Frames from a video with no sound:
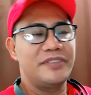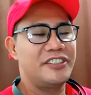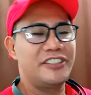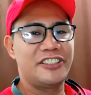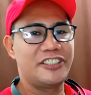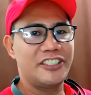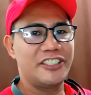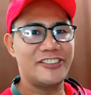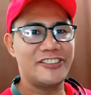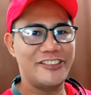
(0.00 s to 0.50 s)

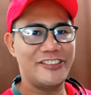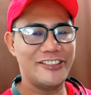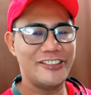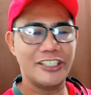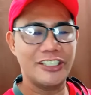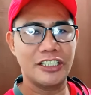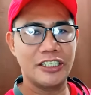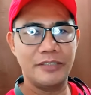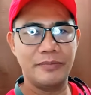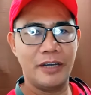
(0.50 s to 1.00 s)
just didn't
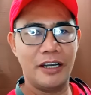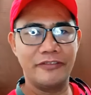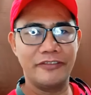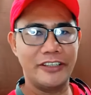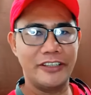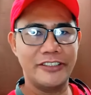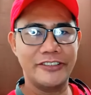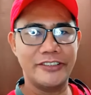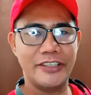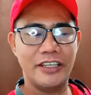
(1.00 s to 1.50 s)
come off
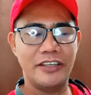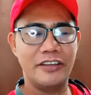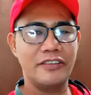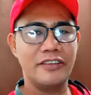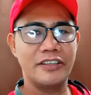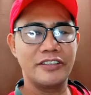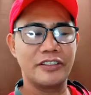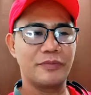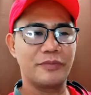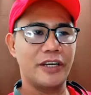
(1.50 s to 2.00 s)
as
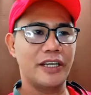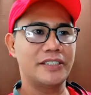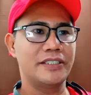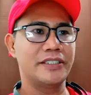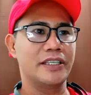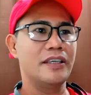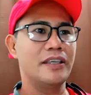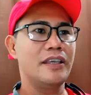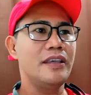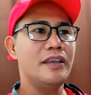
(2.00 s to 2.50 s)
anything
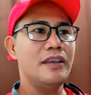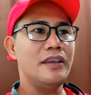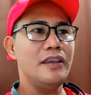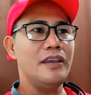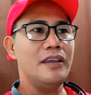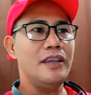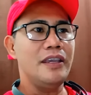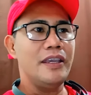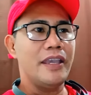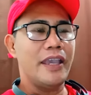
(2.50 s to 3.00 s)
surprising.
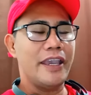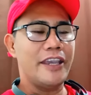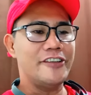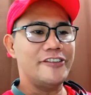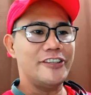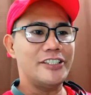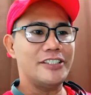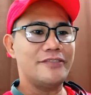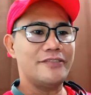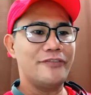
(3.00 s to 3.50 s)
And
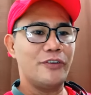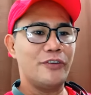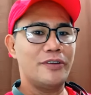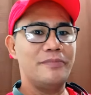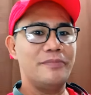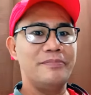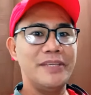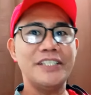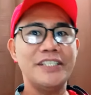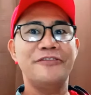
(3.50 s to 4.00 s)
as for
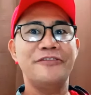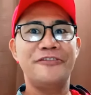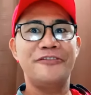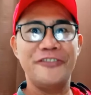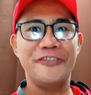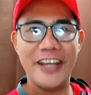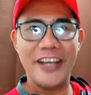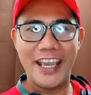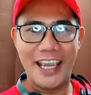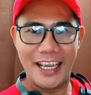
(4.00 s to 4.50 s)
Miss
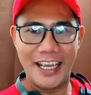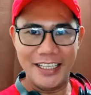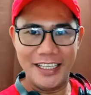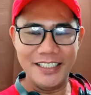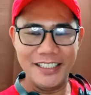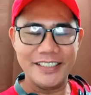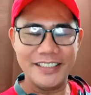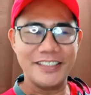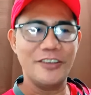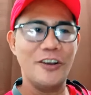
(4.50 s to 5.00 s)

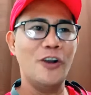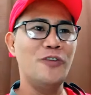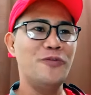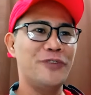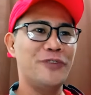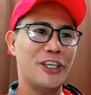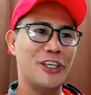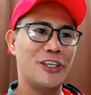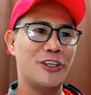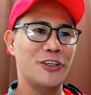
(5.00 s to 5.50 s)
France, oh
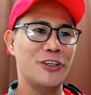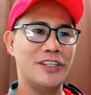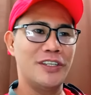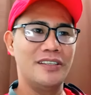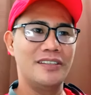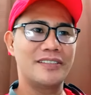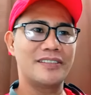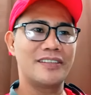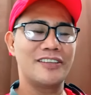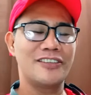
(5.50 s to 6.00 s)
my
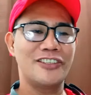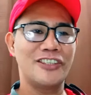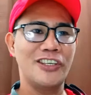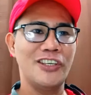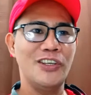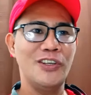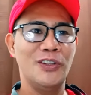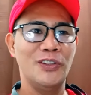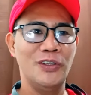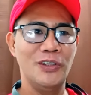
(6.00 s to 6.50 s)
goodness,
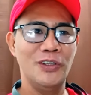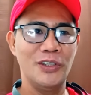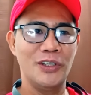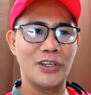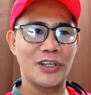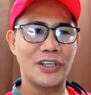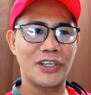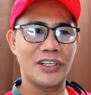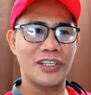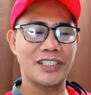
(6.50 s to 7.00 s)
she
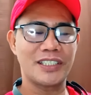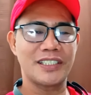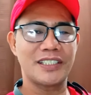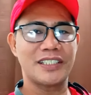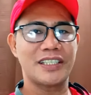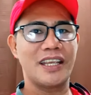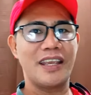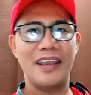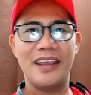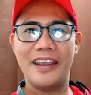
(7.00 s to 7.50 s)
looked
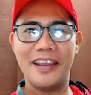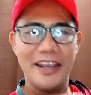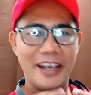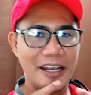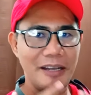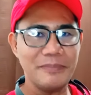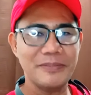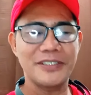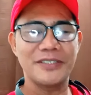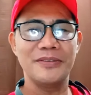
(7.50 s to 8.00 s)

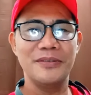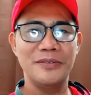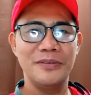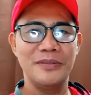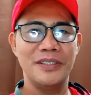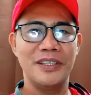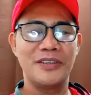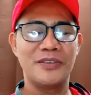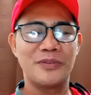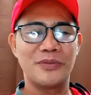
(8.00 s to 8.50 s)

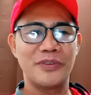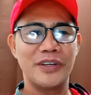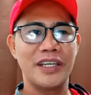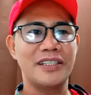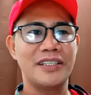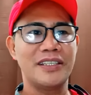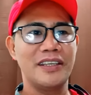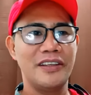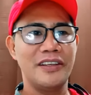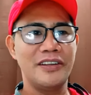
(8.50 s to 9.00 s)
absolutely
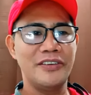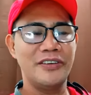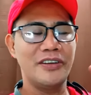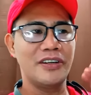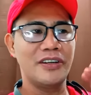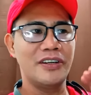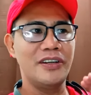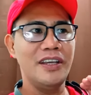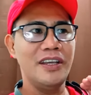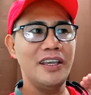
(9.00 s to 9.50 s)
great in
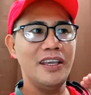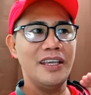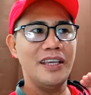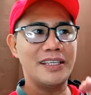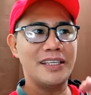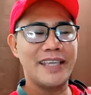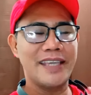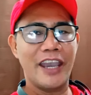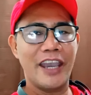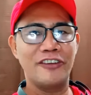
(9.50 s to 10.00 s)
her
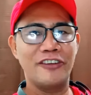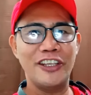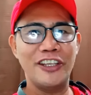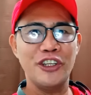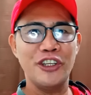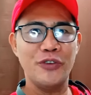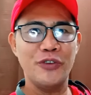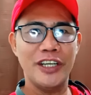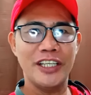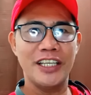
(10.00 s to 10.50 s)
gown. And you
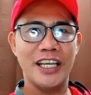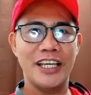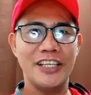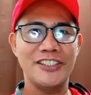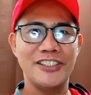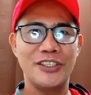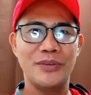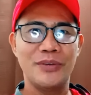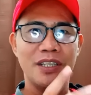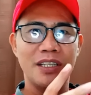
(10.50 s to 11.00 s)
know what, guys,
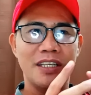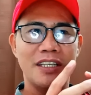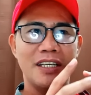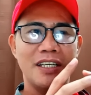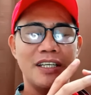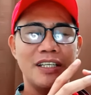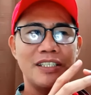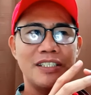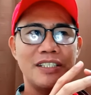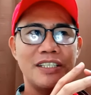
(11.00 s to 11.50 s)
during
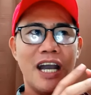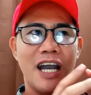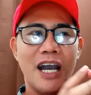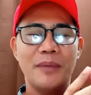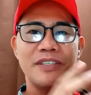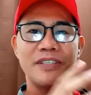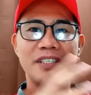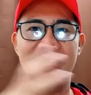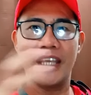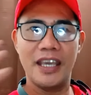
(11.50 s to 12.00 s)
the
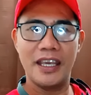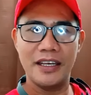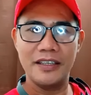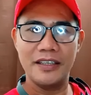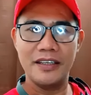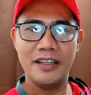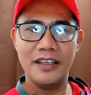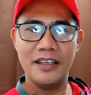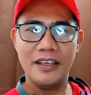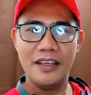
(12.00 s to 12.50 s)
top 10,
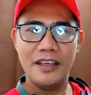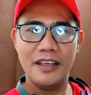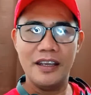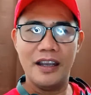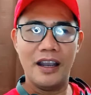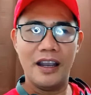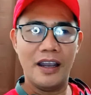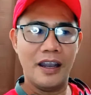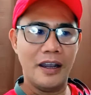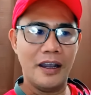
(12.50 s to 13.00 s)

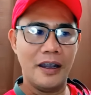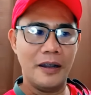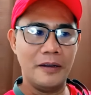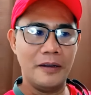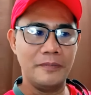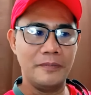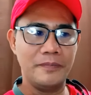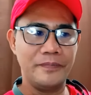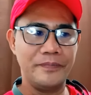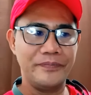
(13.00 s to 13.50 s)

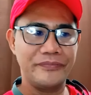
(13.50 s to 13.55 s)
um,